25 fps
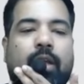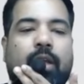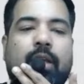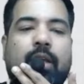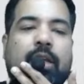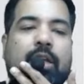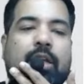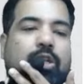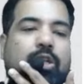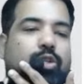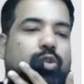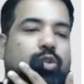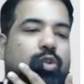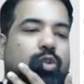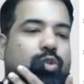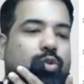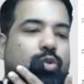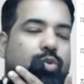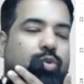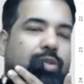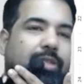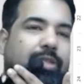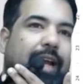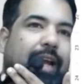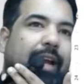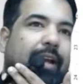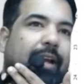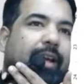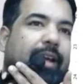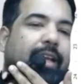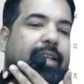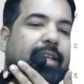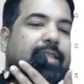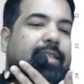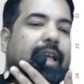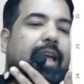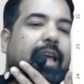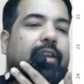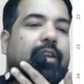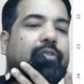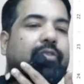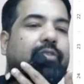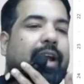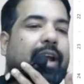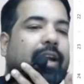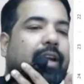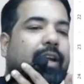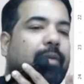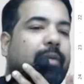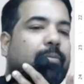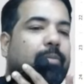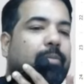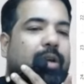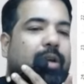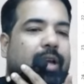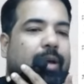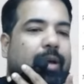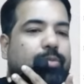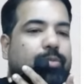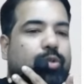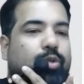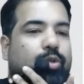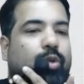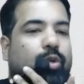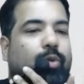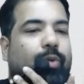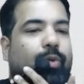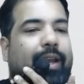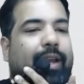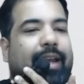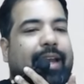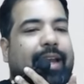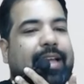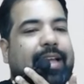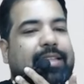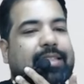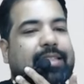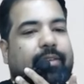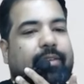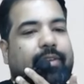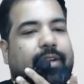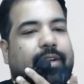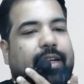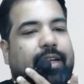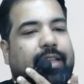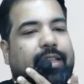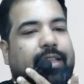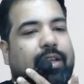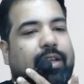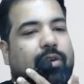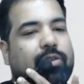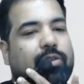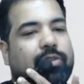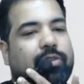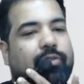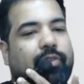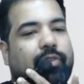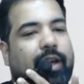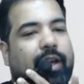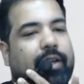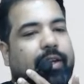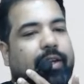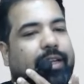So choose that, guys. And if that number comes to 12,17,500,